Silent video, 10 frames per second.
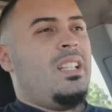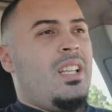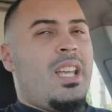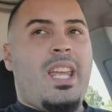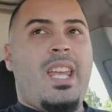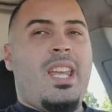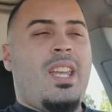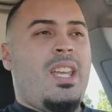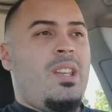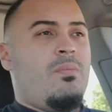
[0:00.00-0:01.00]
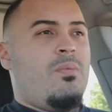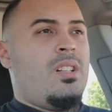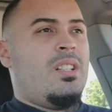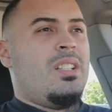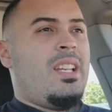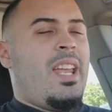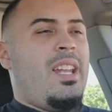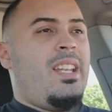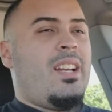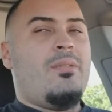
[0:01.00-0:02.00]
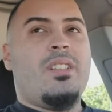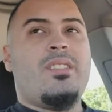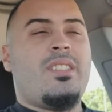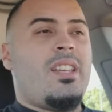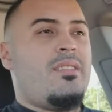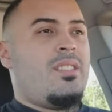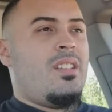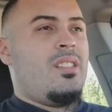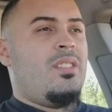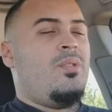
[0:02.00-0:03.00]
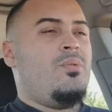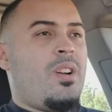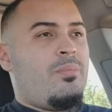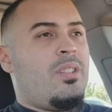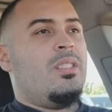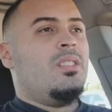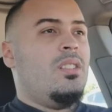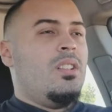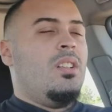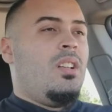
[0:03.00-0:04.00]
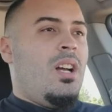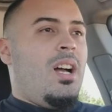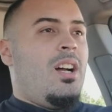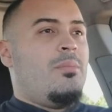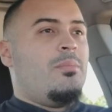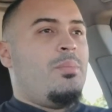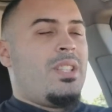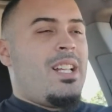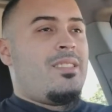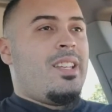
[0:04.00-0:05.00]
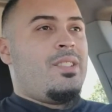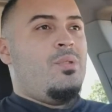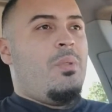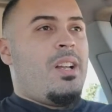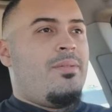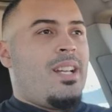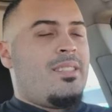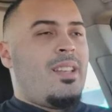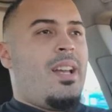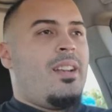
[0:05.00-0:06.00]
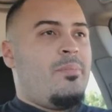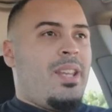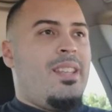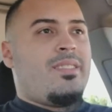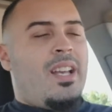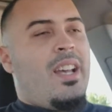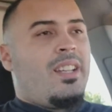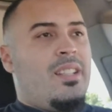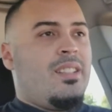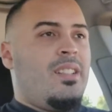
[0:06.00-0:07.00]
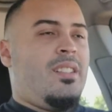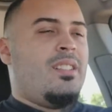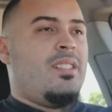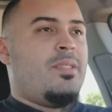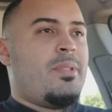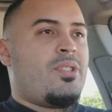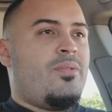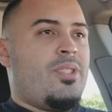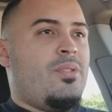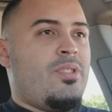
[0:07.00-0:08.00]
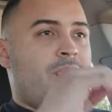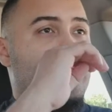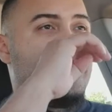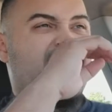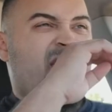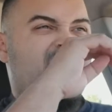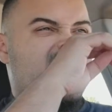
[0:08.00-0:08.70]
A180, I want to say, is the 2-drop one. But that's like 2 modified side, a pay side, and then a special for 2 shields.